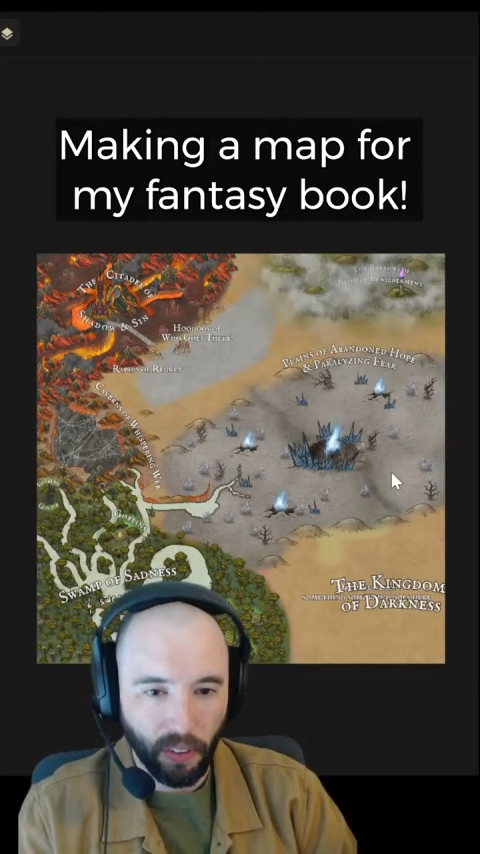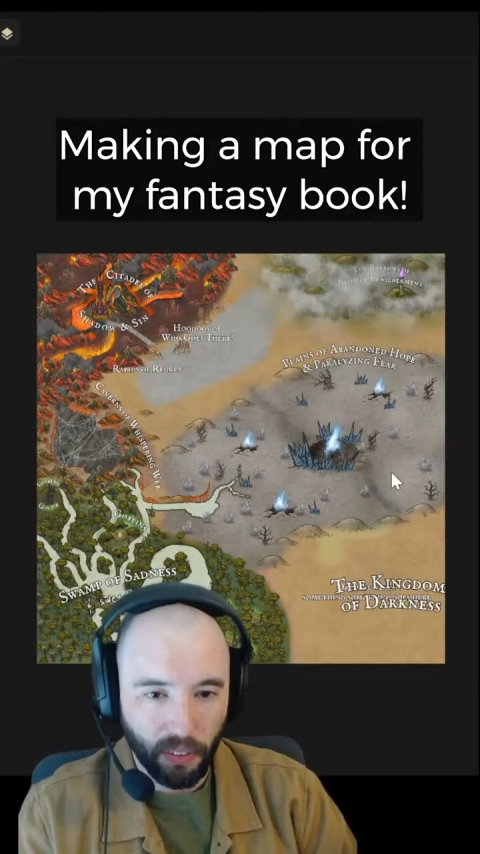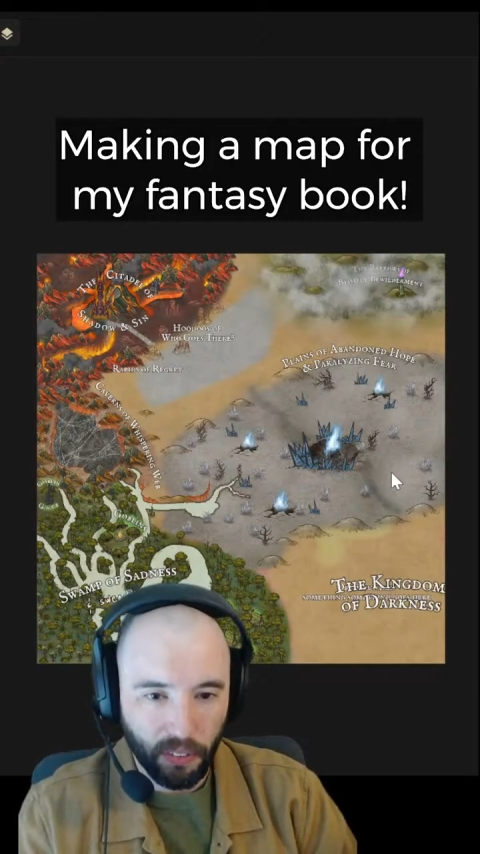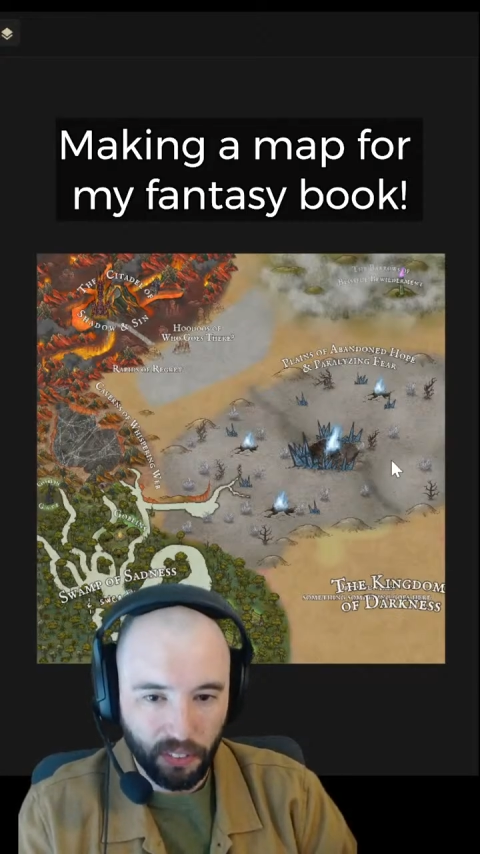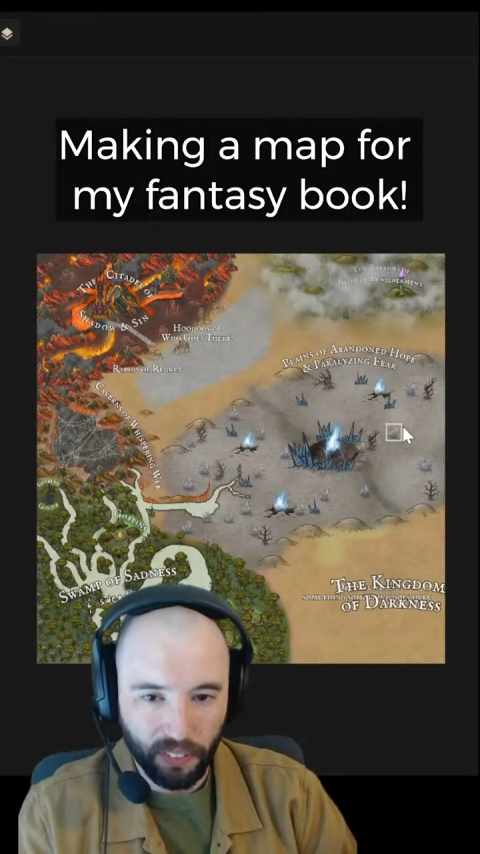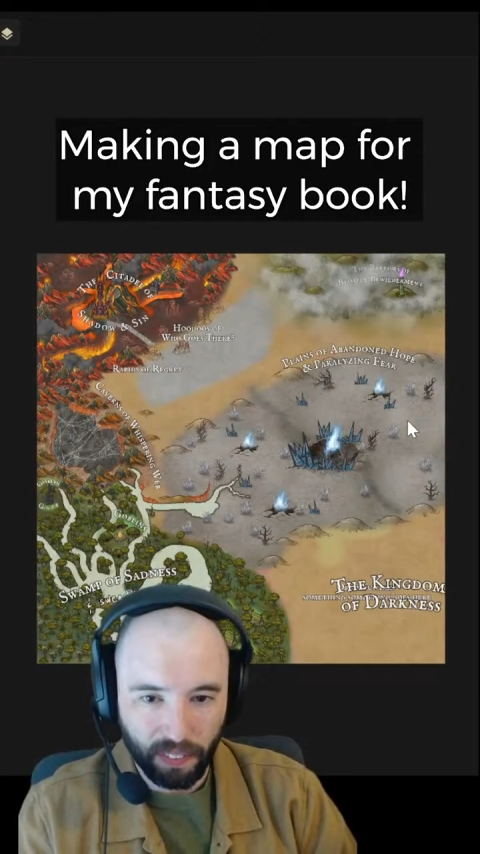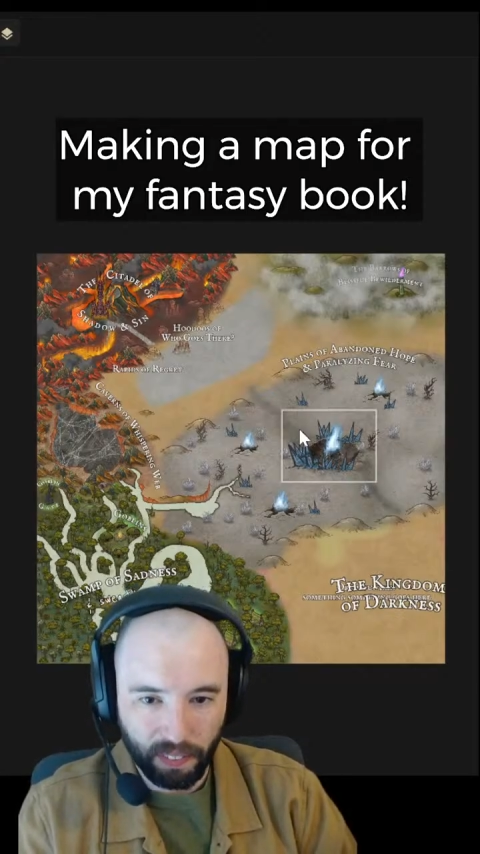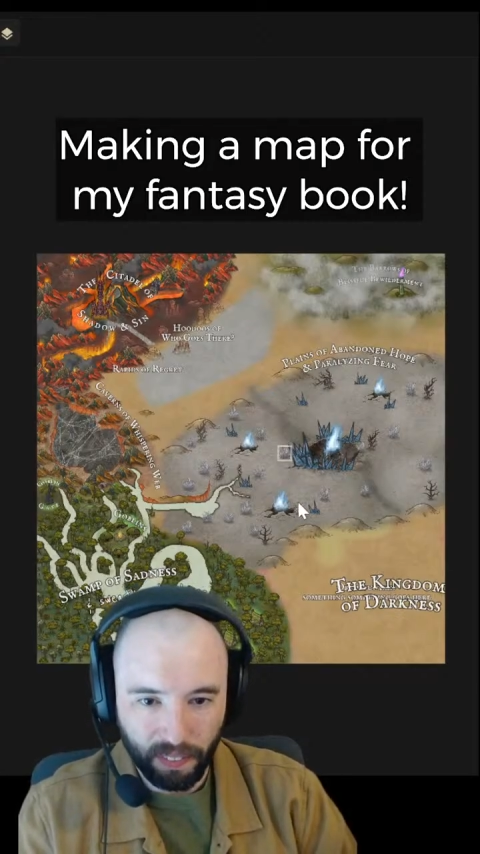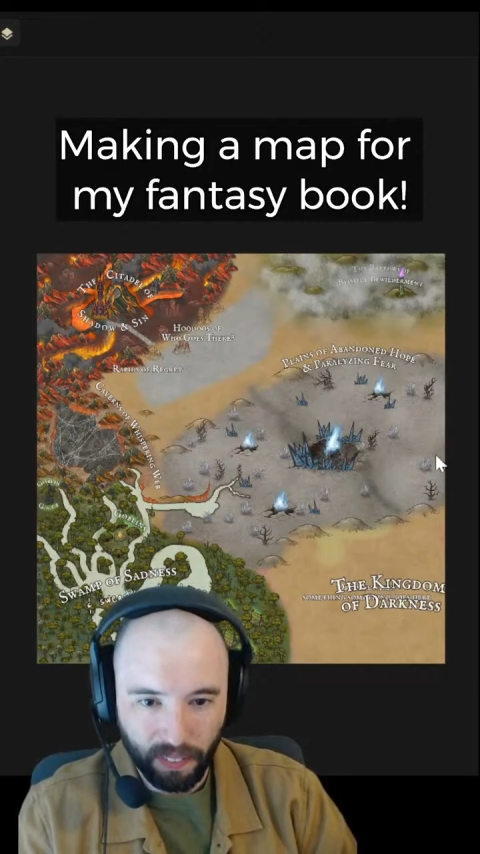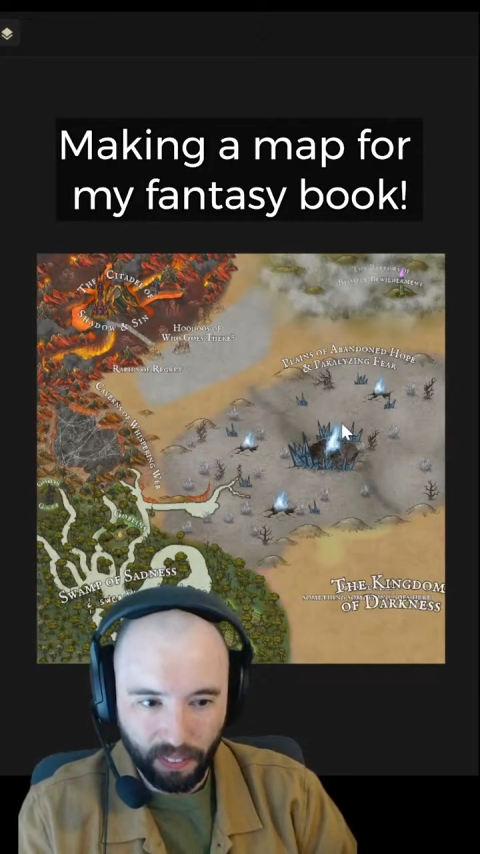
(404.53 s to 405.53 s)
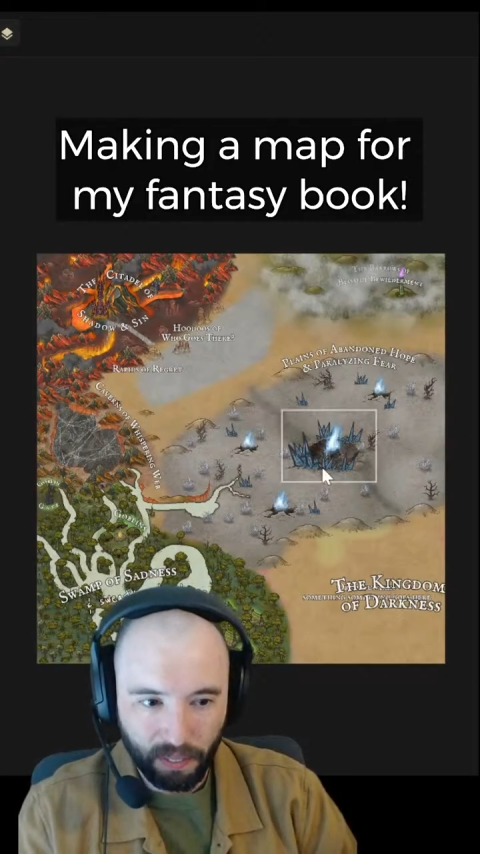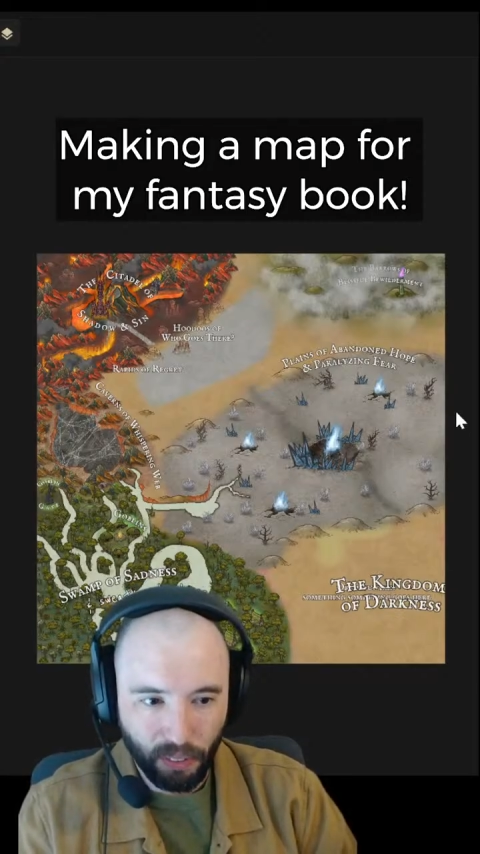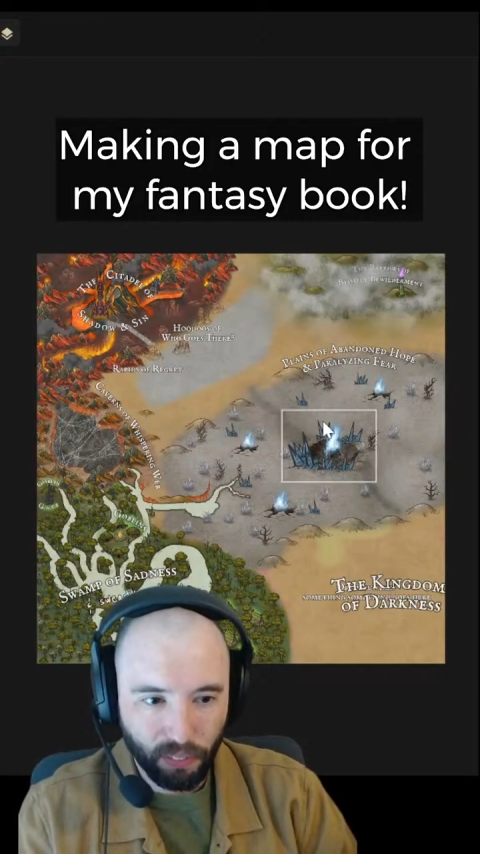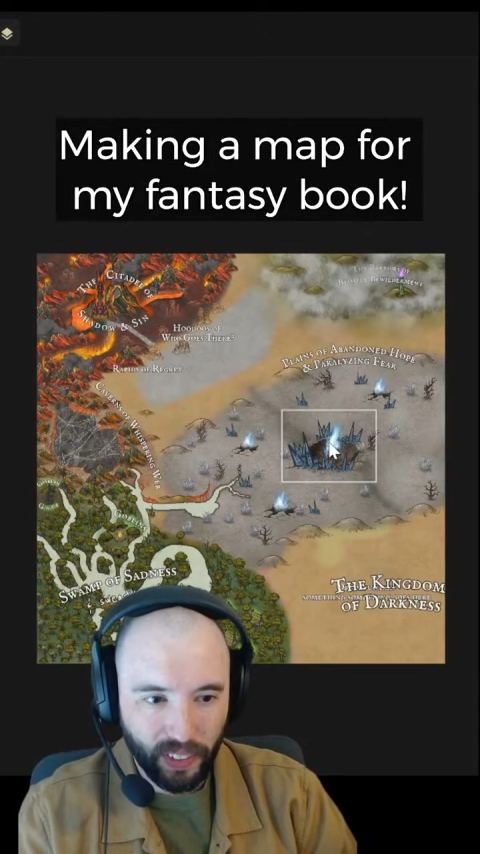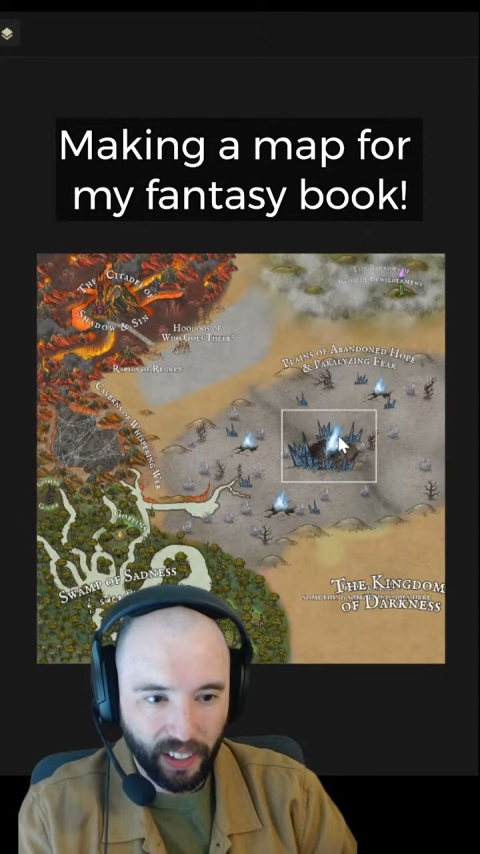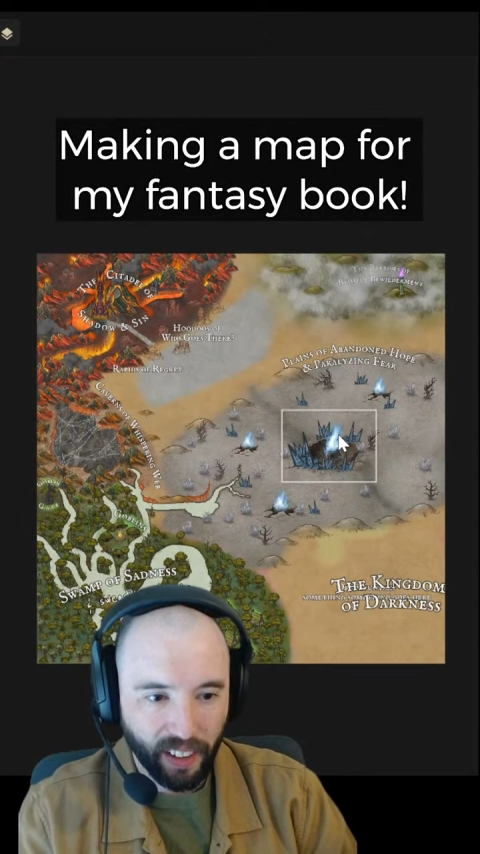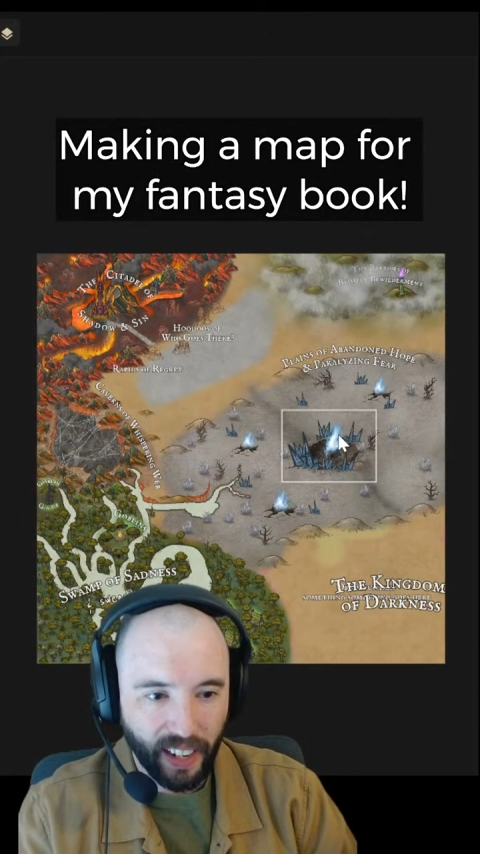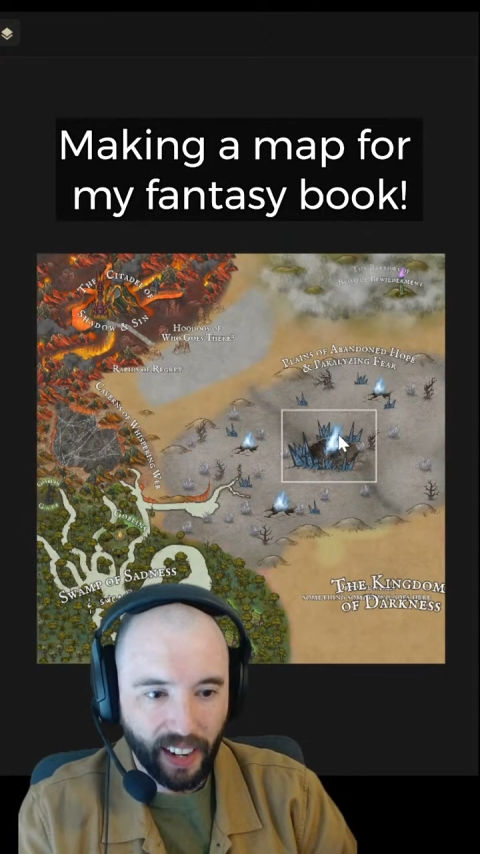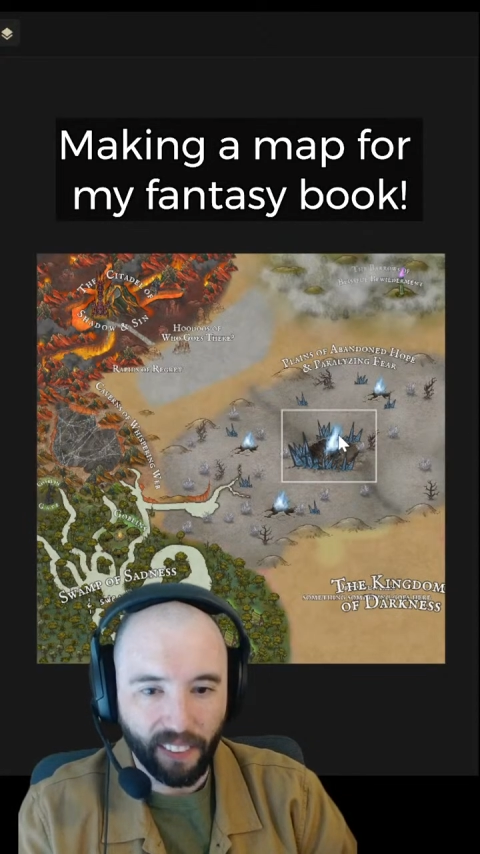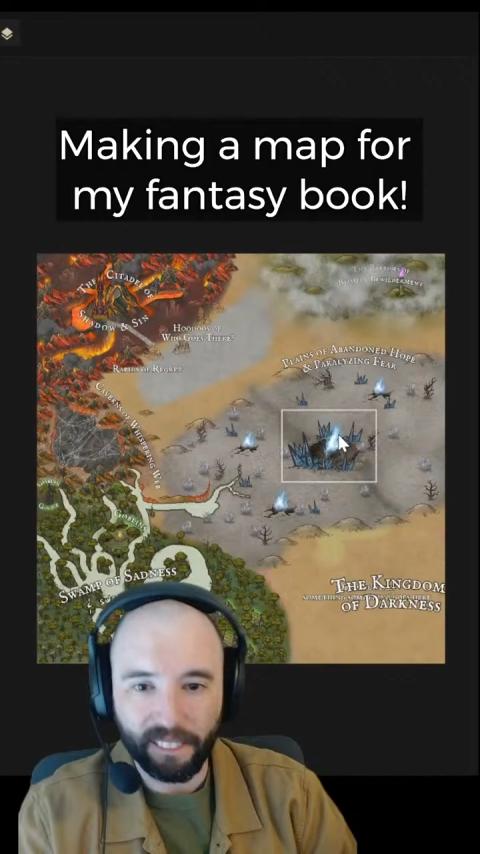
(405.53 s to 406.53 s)
those. We'll figure
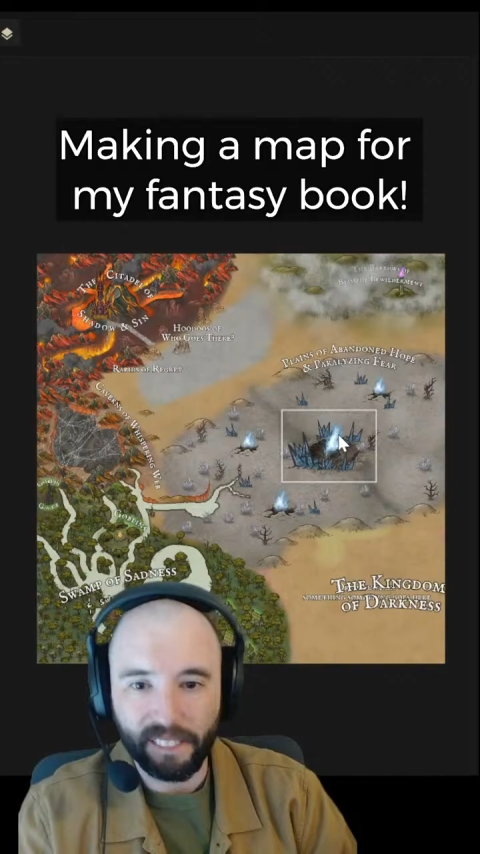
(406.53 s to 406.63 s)
it out.